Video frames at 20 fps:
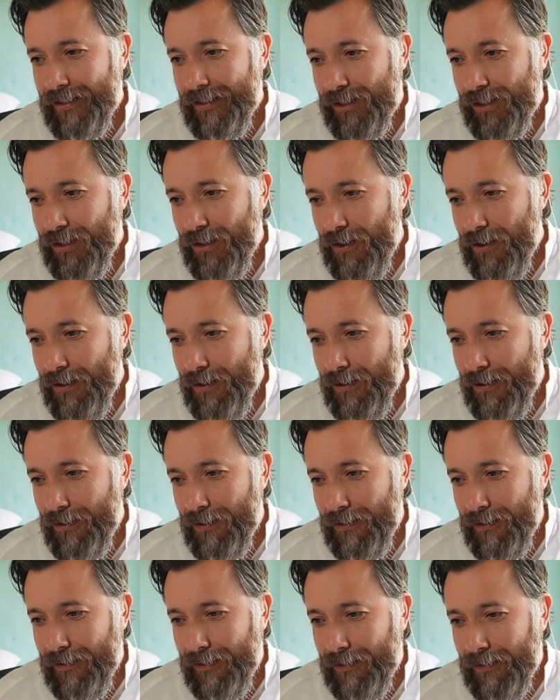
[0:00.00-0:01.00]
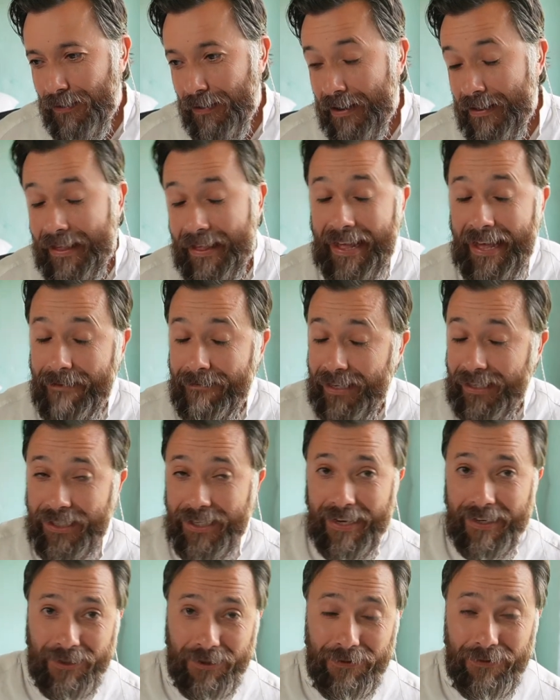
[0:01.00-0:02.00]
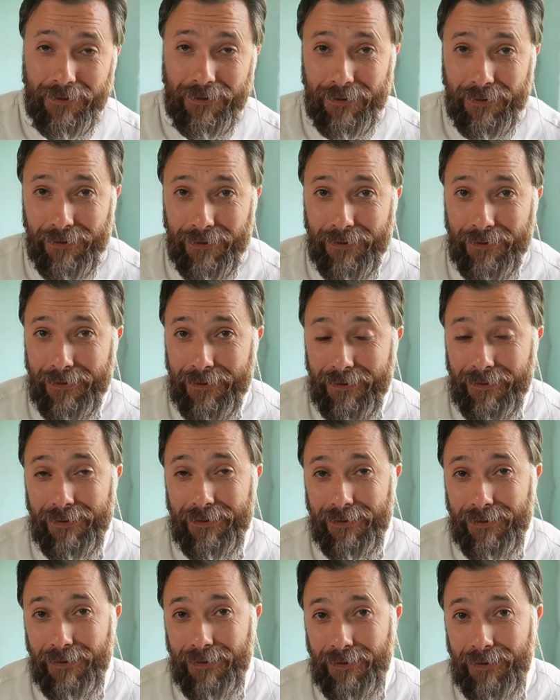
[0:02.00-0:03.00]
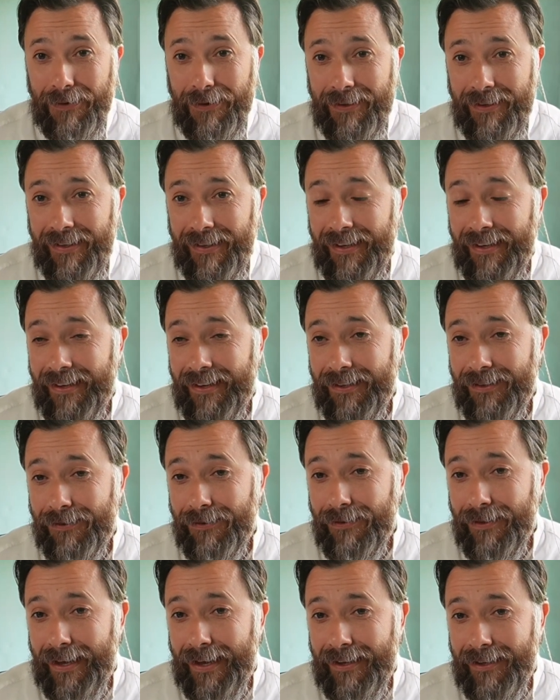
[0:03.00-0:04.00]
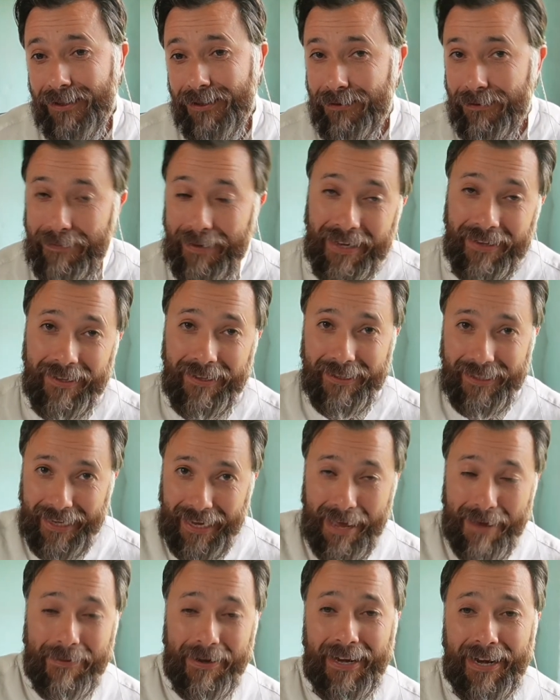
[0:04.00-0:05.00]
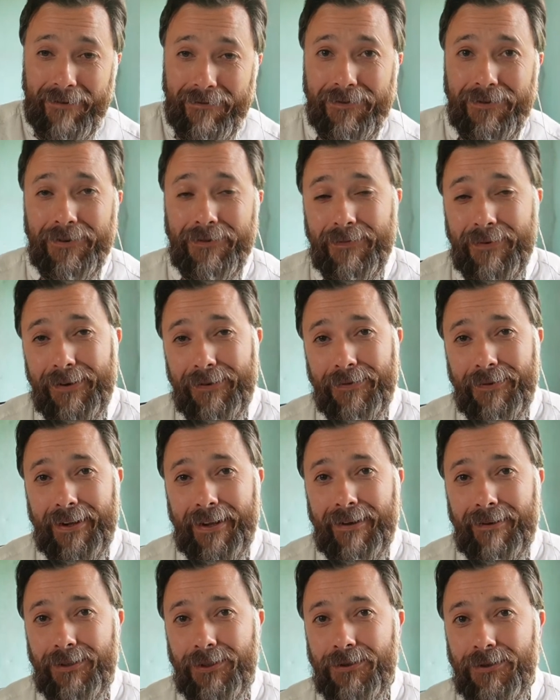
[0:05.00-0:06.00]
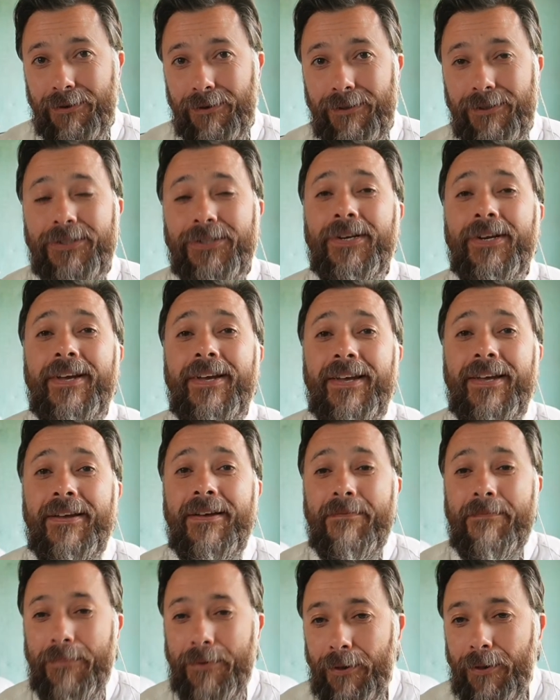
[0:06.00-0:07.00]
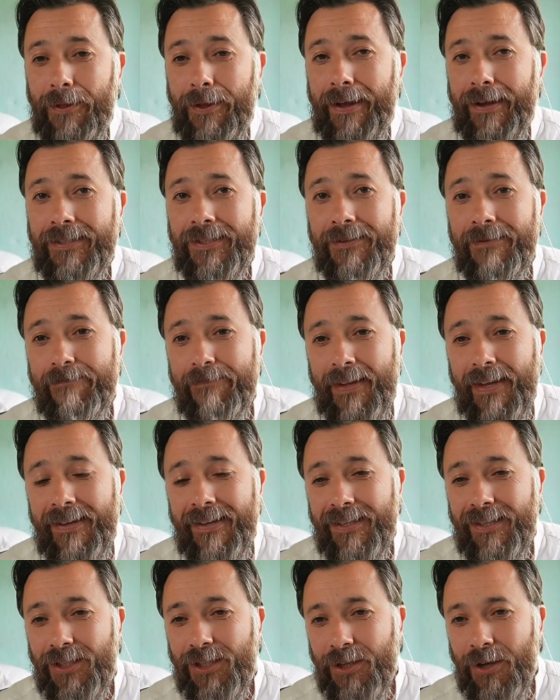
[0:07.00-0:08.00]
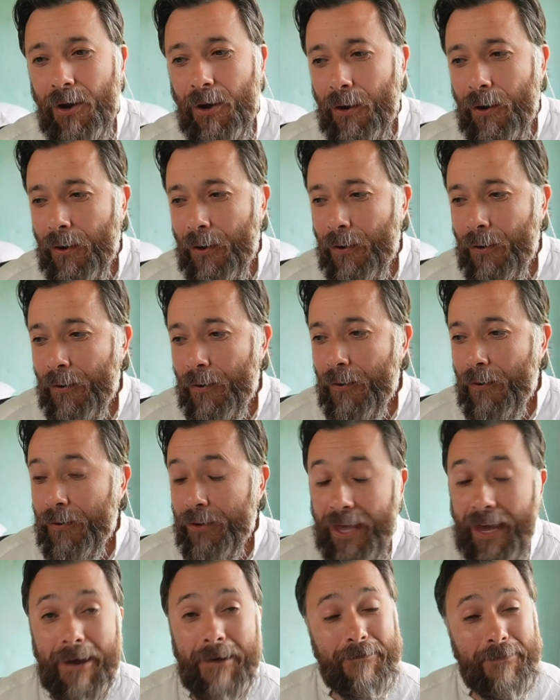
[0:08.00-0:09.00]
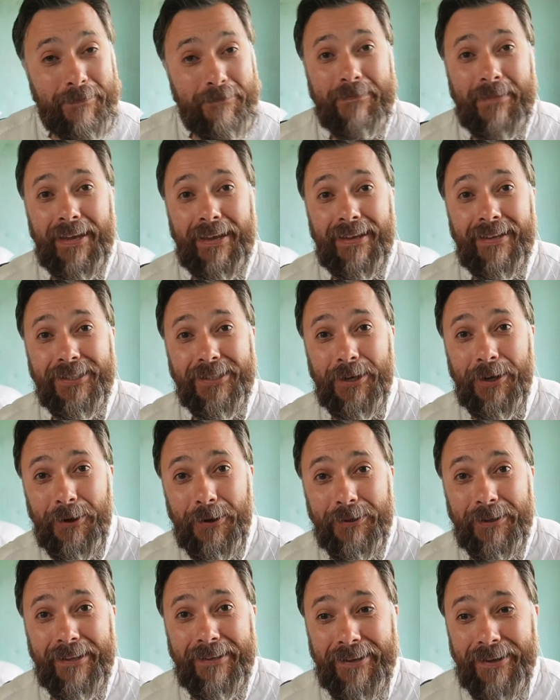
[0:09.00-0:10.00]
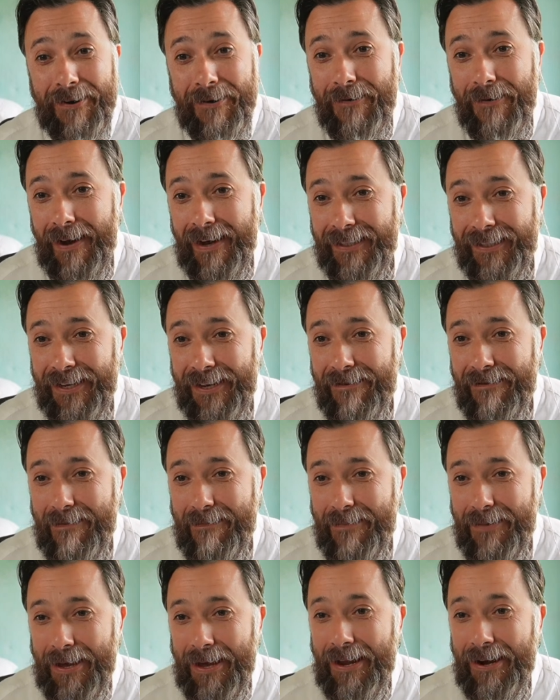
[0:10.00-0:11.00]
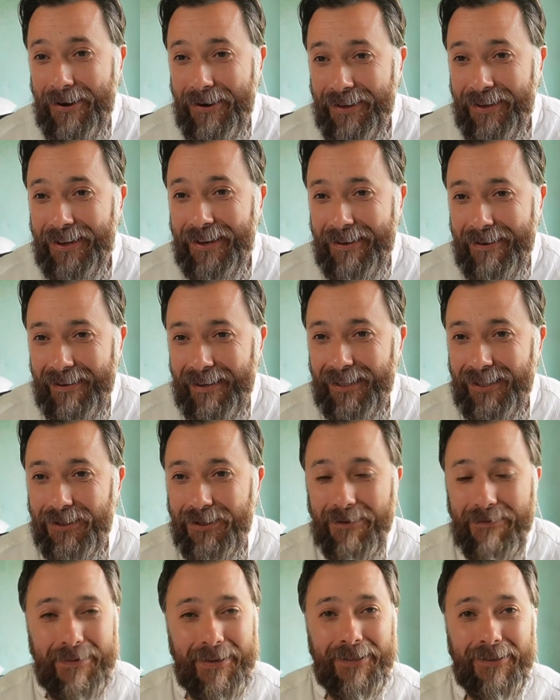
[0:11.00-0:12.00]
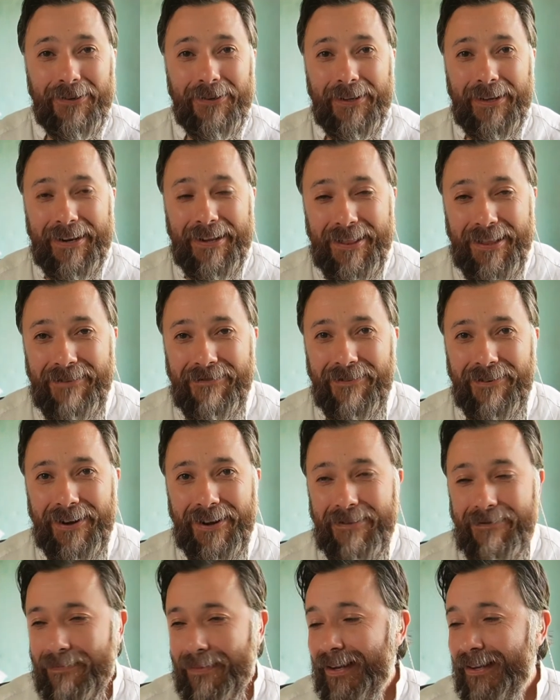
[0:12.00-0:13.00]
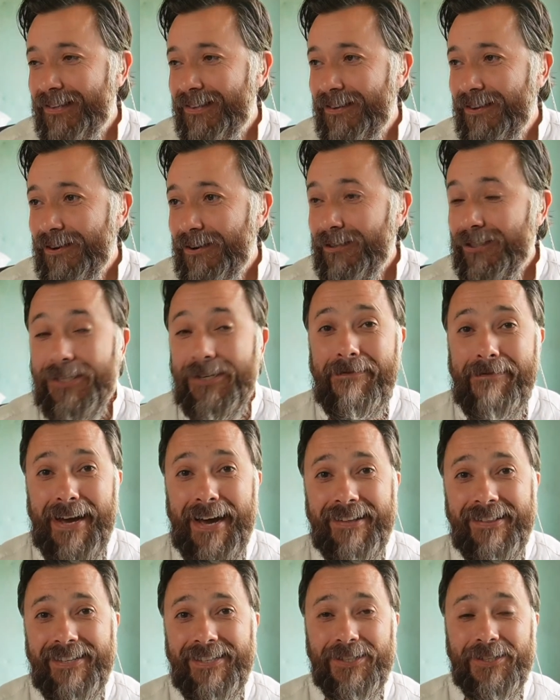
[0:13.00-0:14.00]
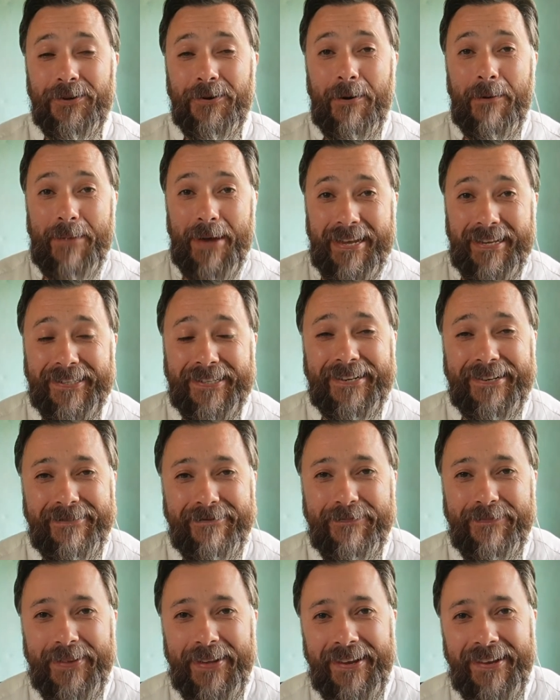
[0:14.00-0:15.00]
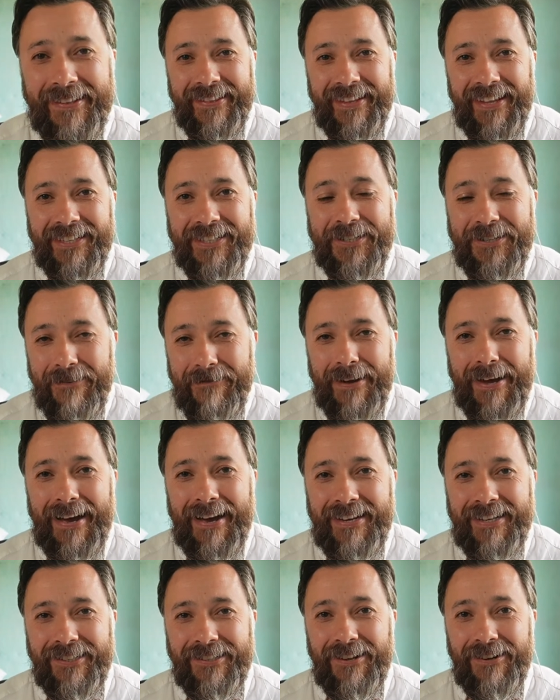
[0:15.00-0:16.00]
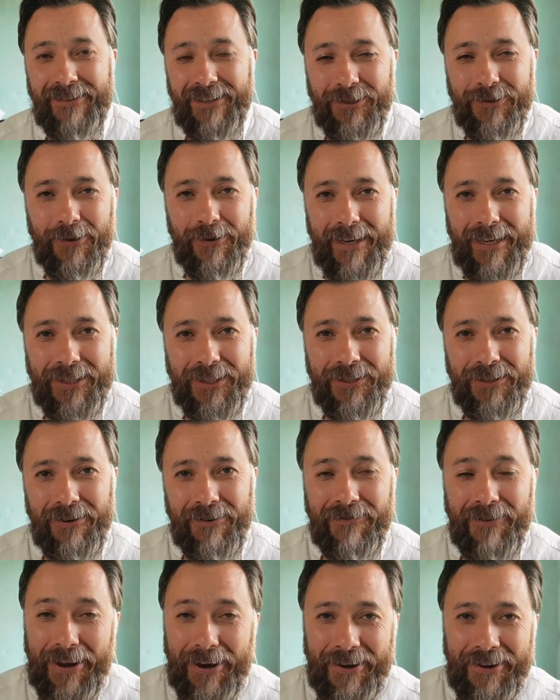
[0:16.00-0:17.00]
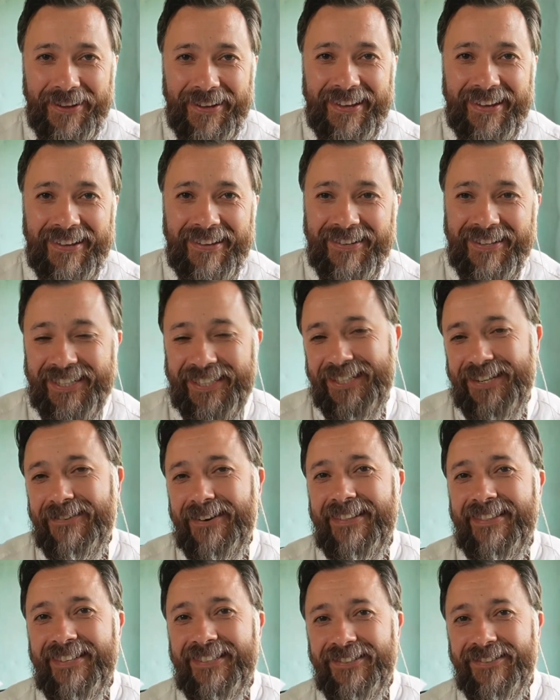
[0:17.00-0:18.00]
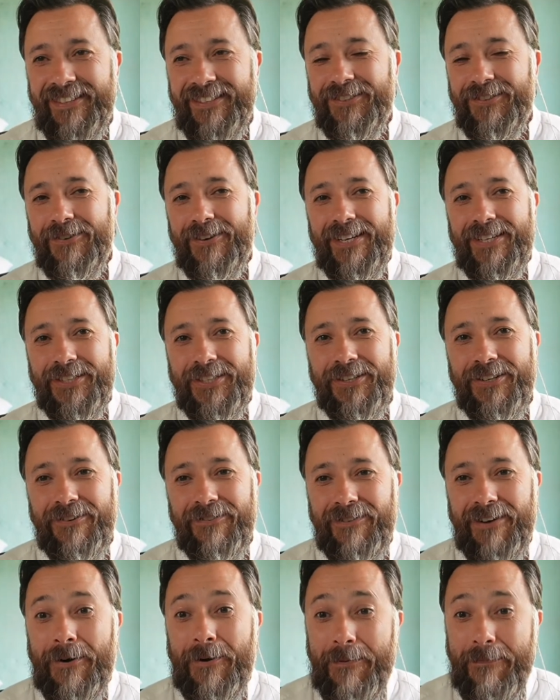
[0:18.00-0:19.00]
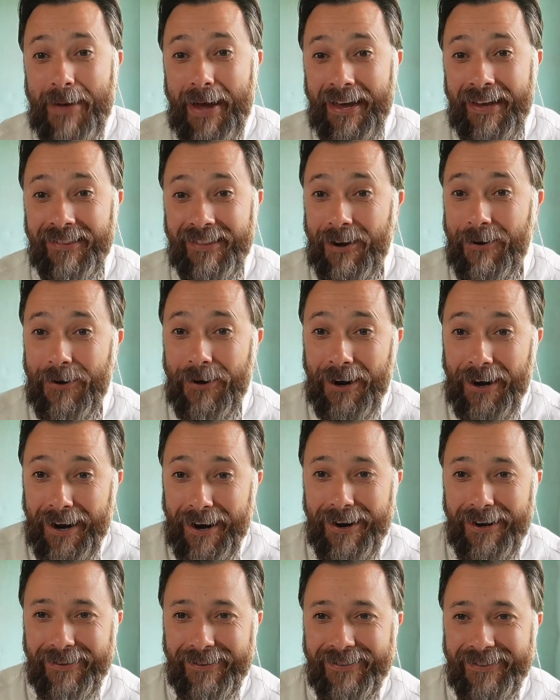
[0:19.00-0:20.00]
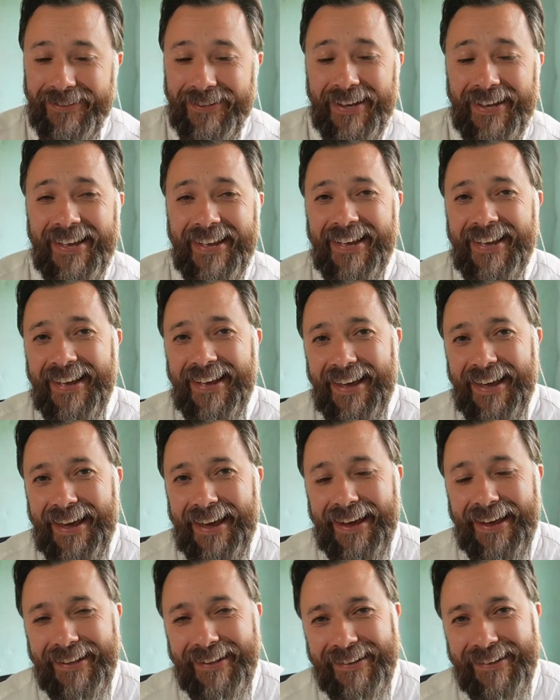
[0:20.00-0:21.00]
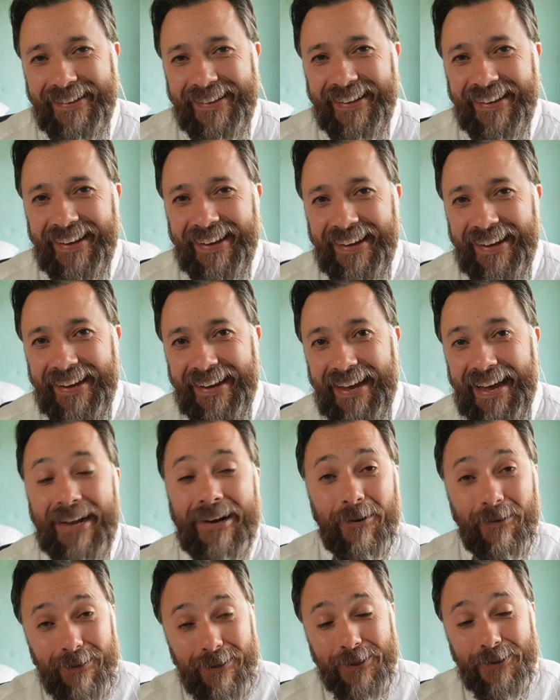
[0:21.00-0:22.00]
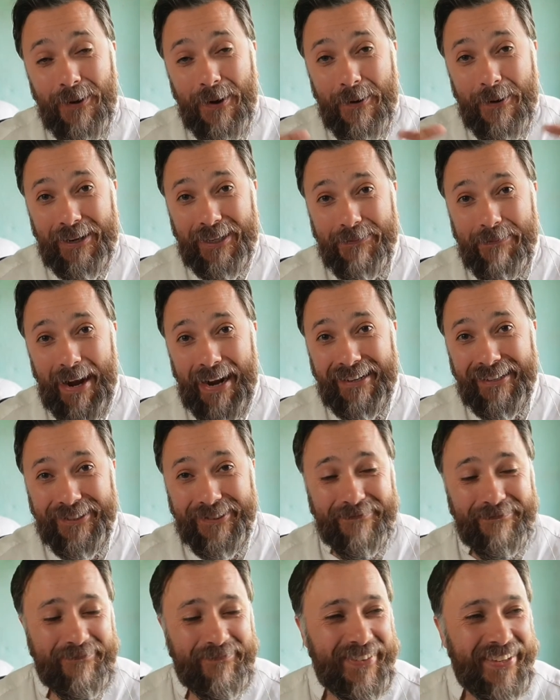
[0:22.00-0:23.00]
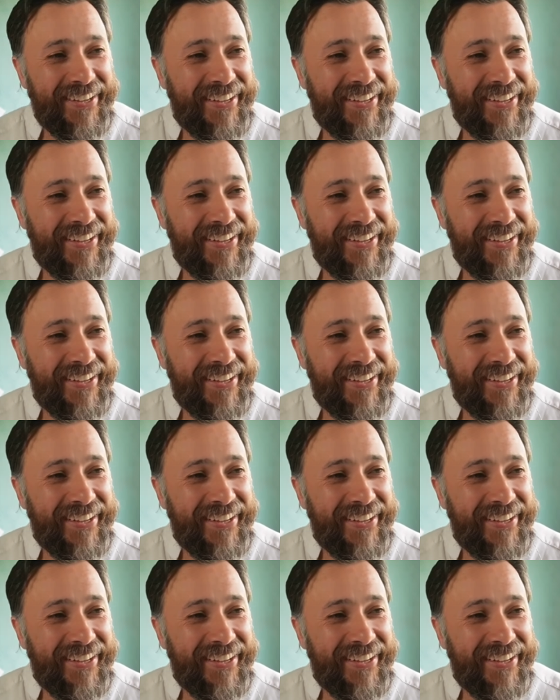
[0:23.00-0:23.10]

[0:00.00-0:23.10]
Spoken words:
So I didn't have the chance to do it today, but it's coming after Virtual House Church broadcast. So yeah, it's good that Yahuwah is giving me energy. It should be totally different, but Shabbat is so amazing. That Shabbat is the restoration of energy. Shabbat is restoration of our mind, our hearts, and also our smiles.